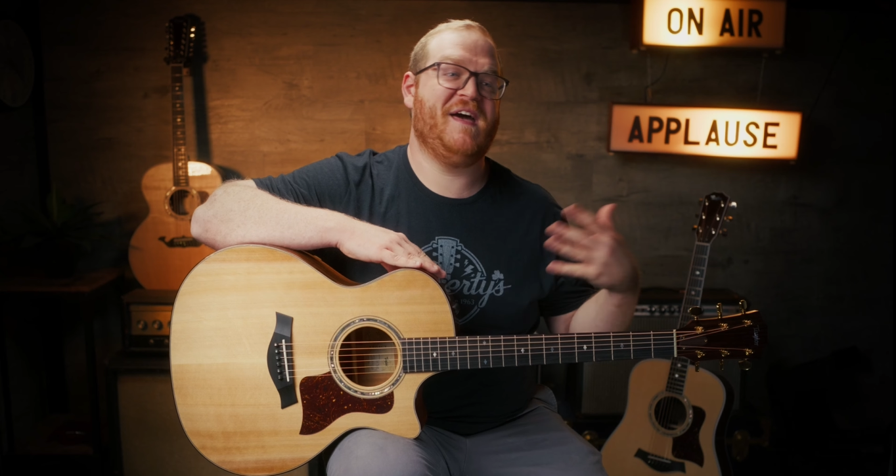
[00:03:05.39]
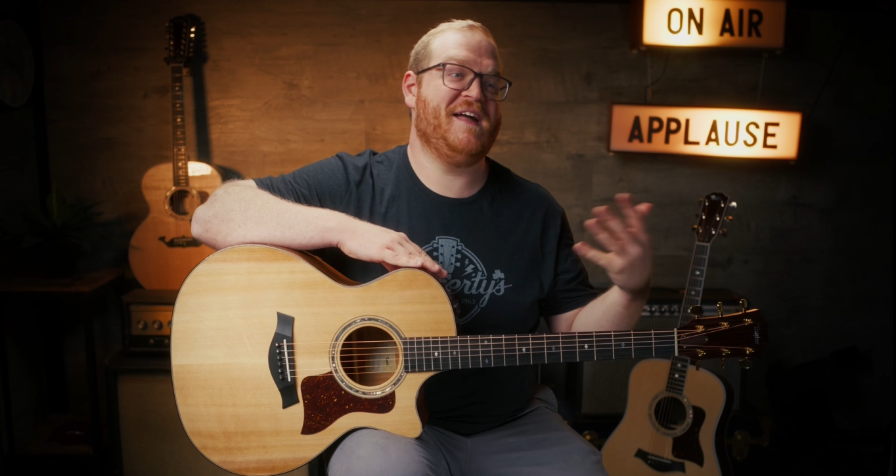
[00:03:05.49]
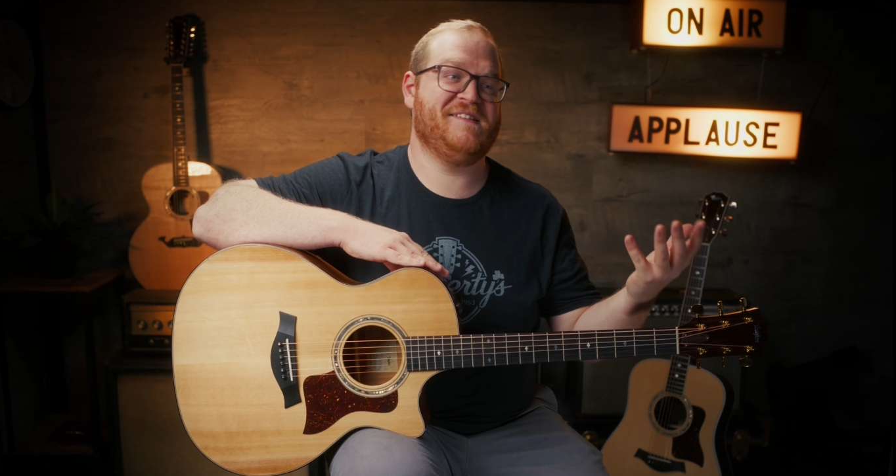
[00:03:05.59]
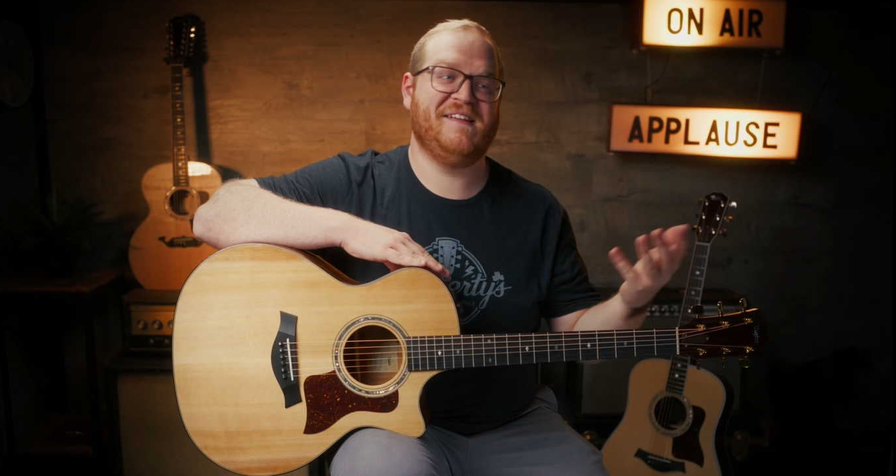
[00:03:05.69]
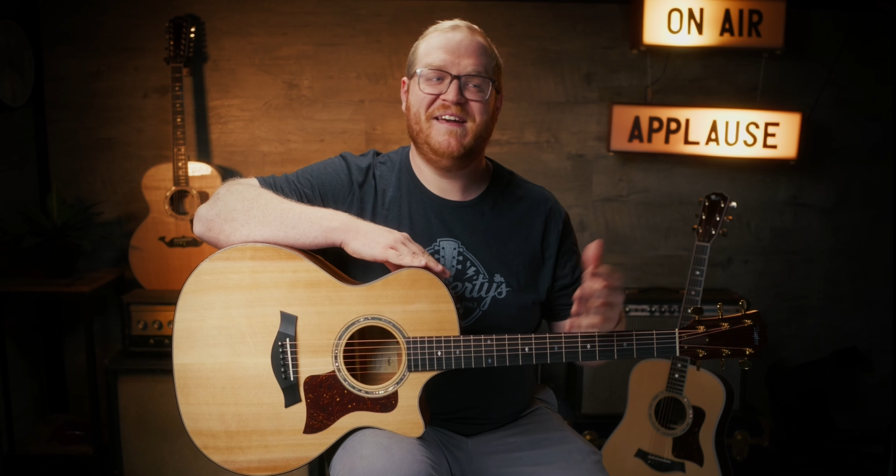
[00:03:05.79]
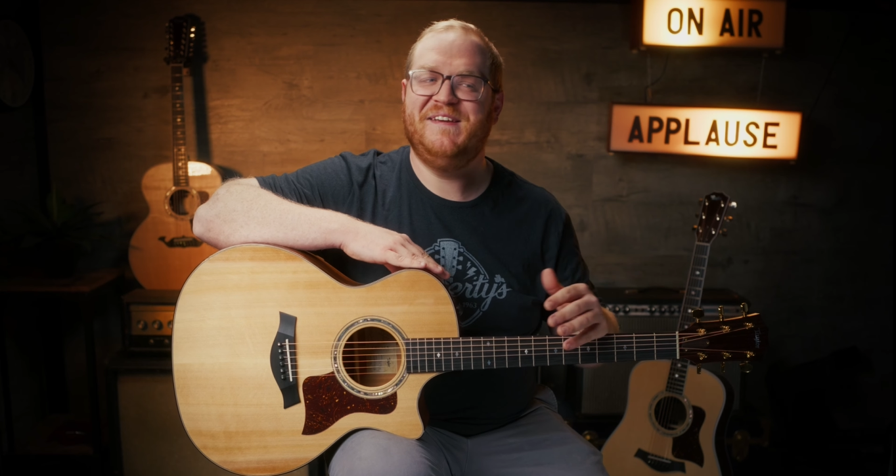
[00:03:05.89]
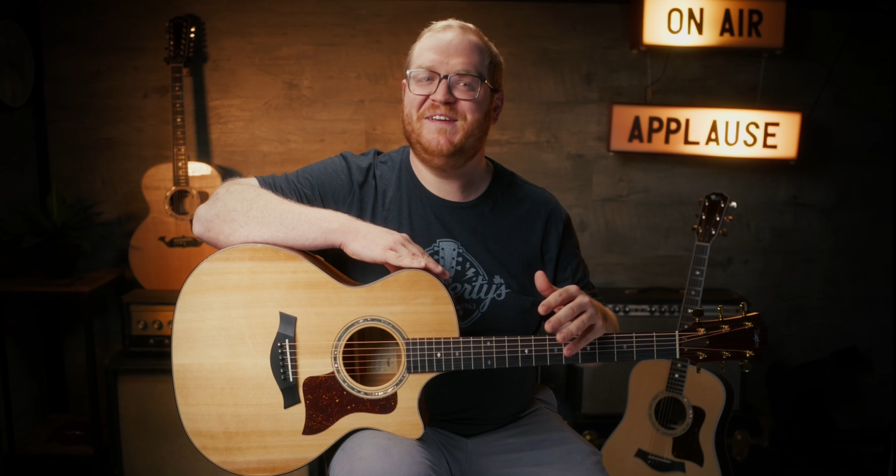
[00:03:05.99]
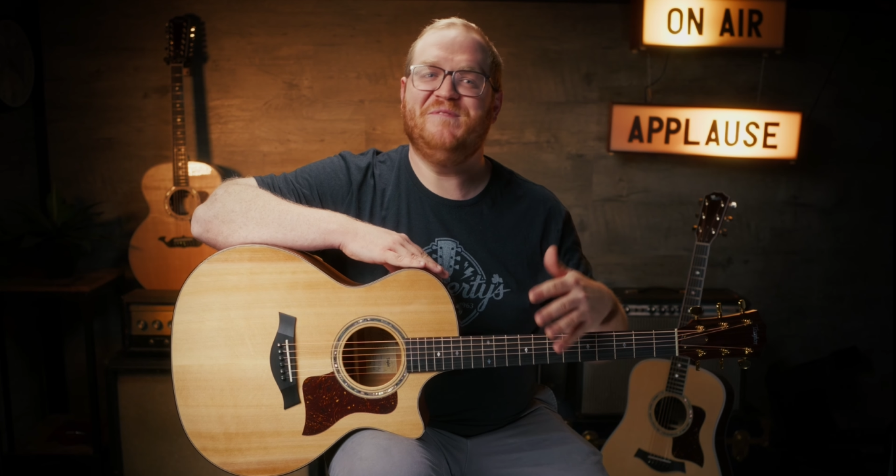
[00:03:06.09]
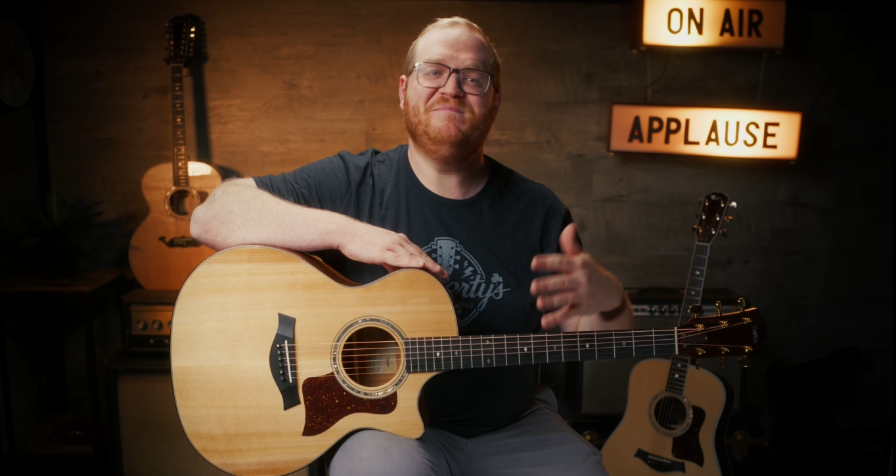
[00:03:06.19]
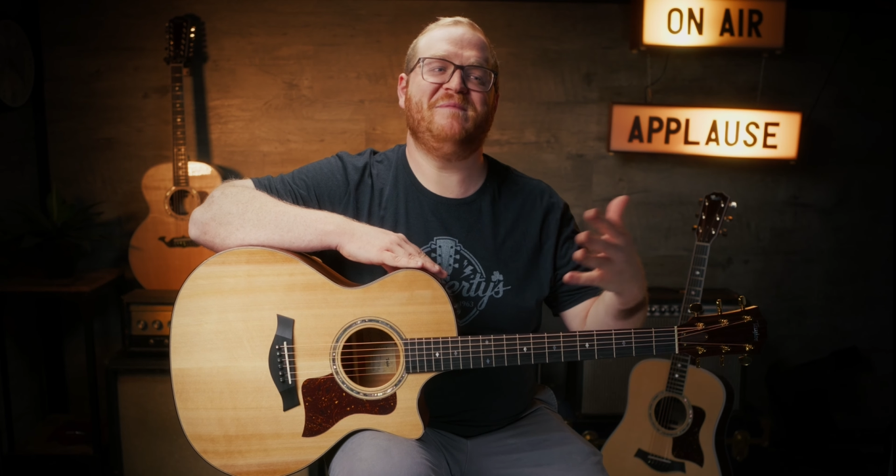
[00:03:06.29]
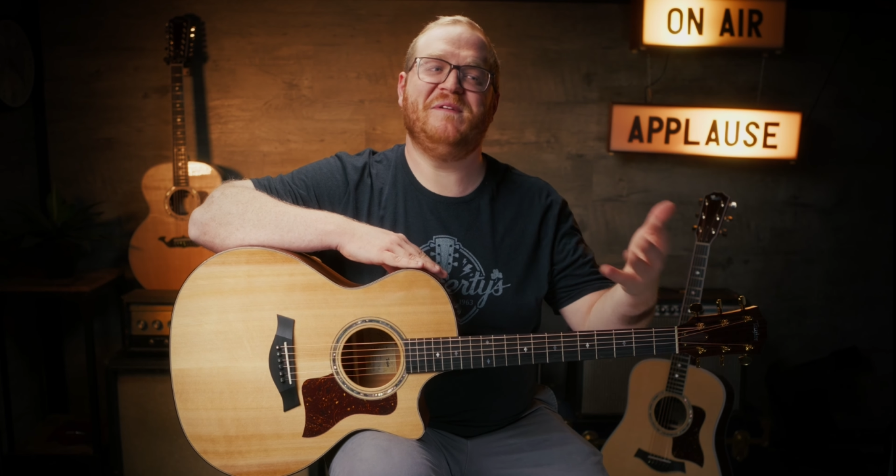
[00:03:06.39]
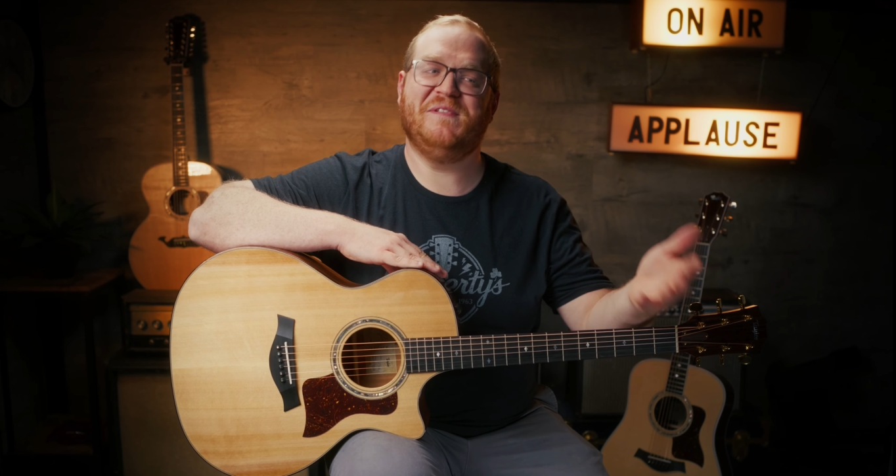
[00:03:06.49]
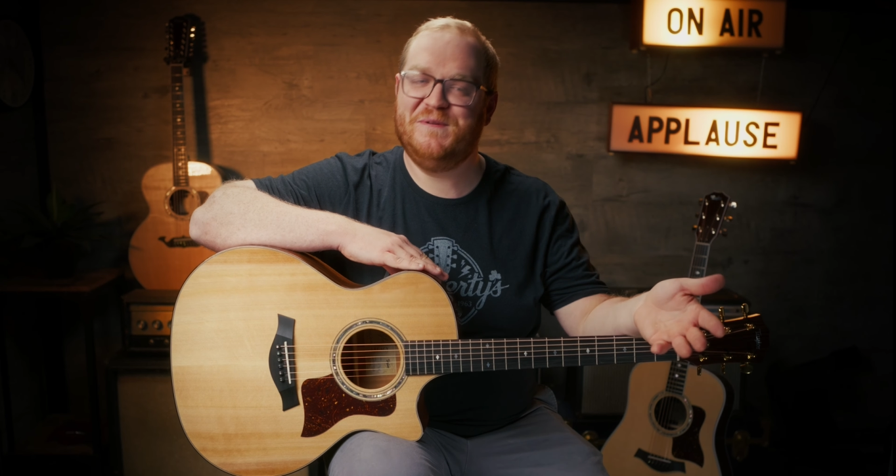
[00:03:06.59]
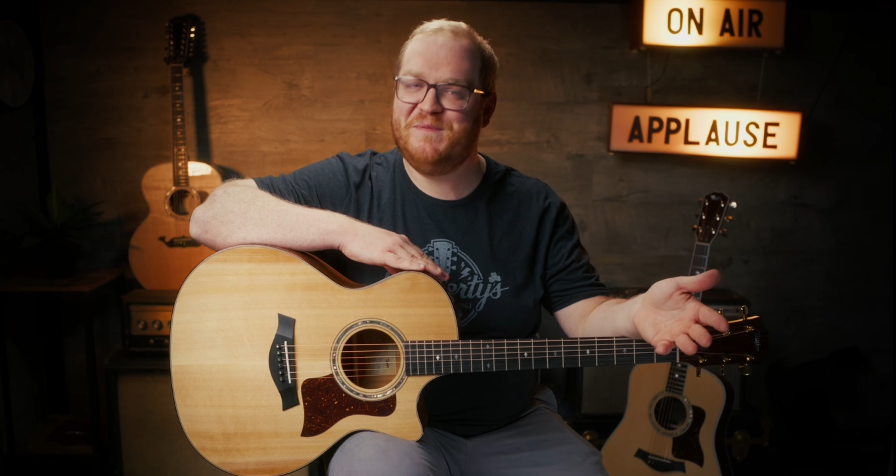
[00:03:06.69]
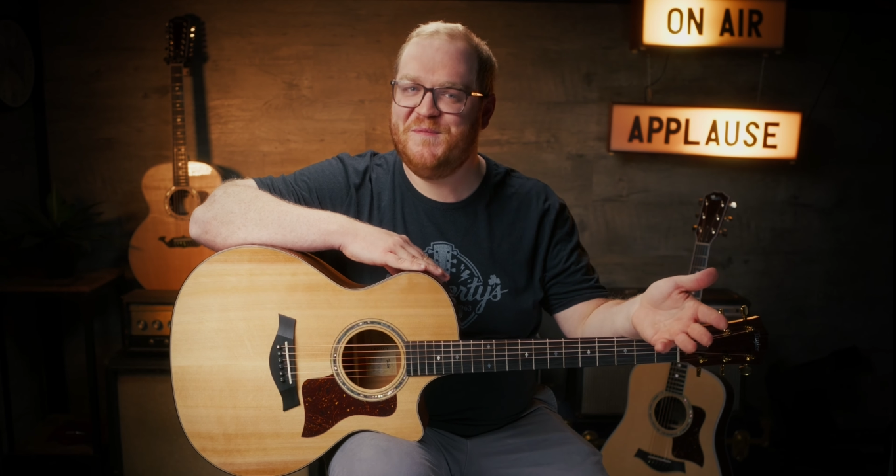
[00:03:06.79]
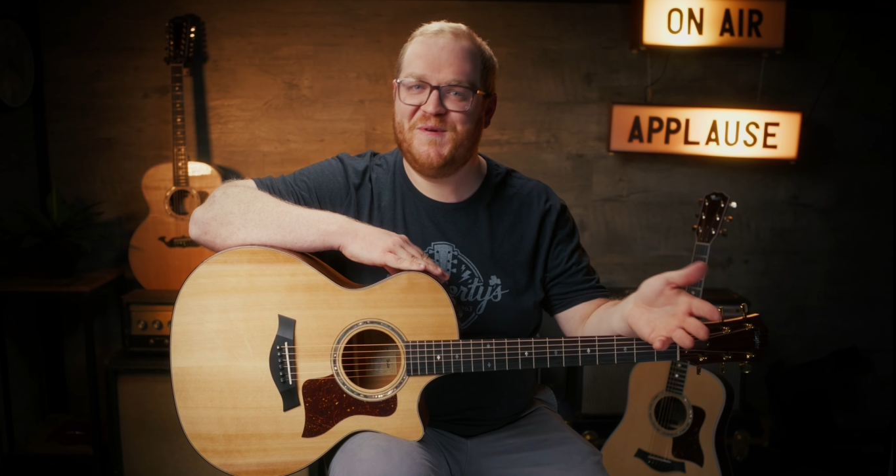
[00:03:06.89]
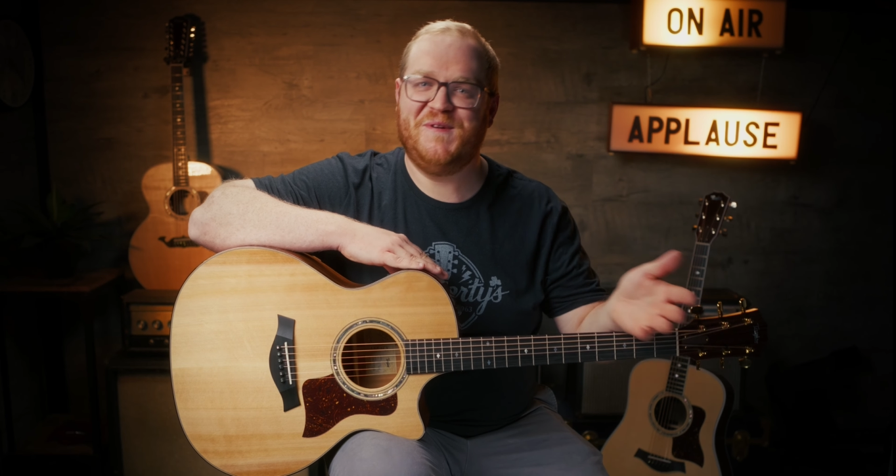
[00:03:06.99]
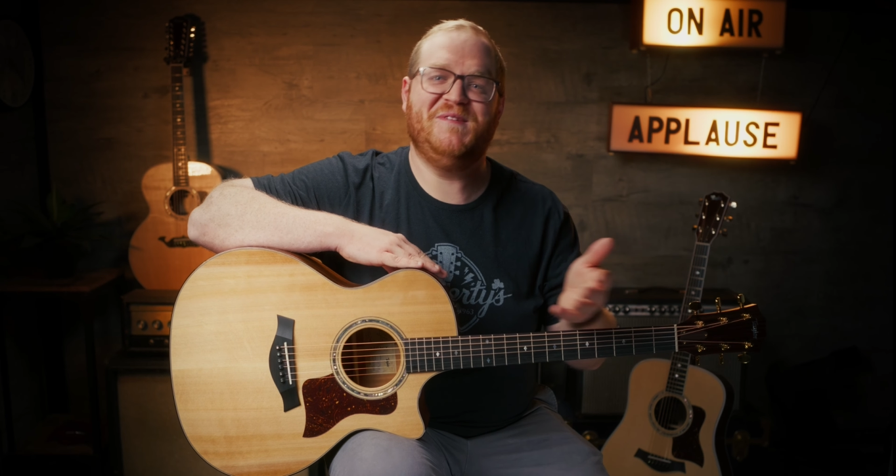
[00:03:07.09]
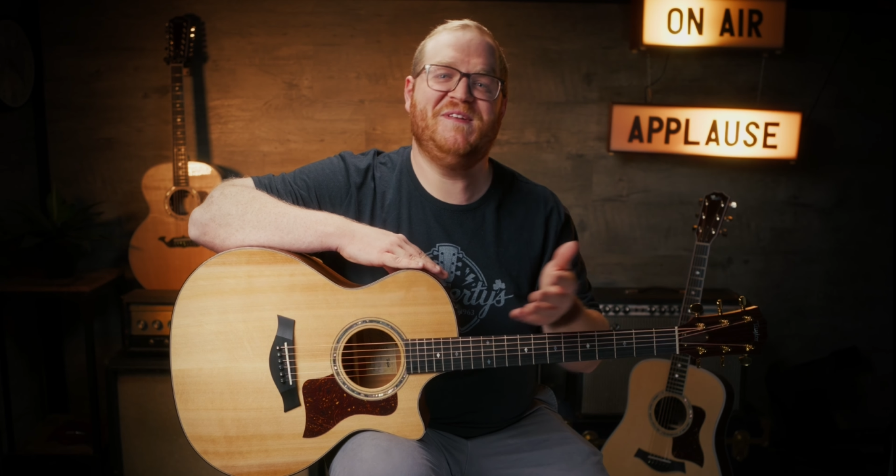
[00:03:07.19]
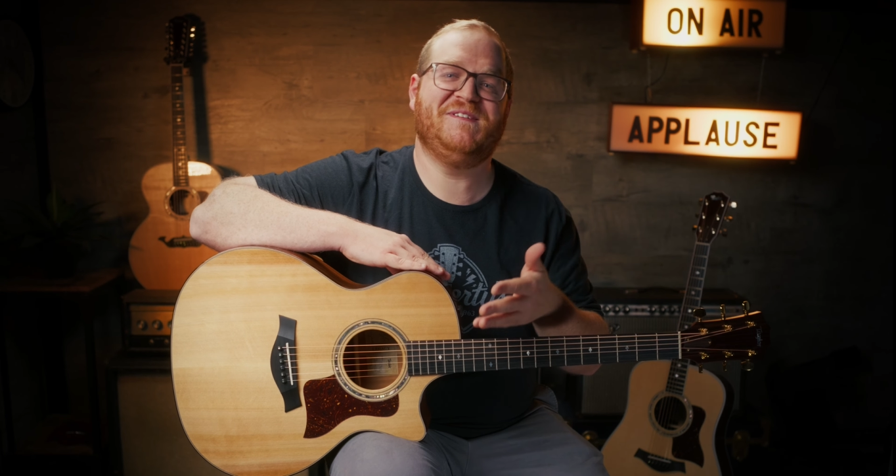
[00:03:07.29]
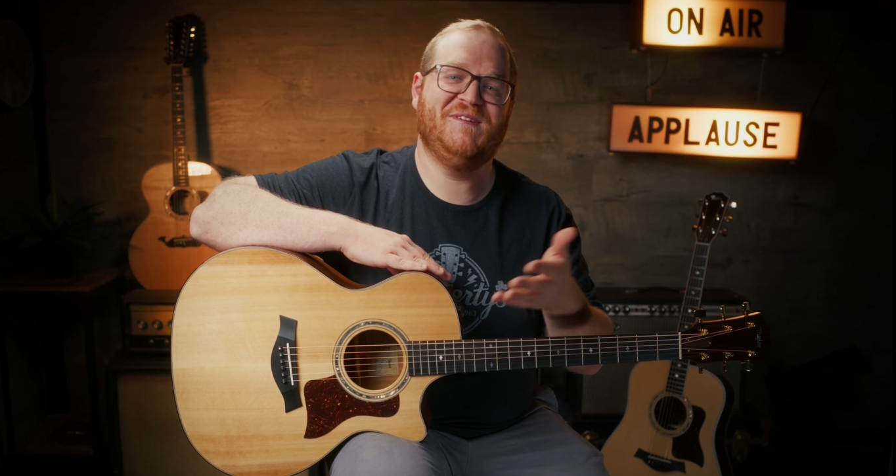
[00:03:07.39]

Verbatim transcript: that's, you know, maybe a little bit more unique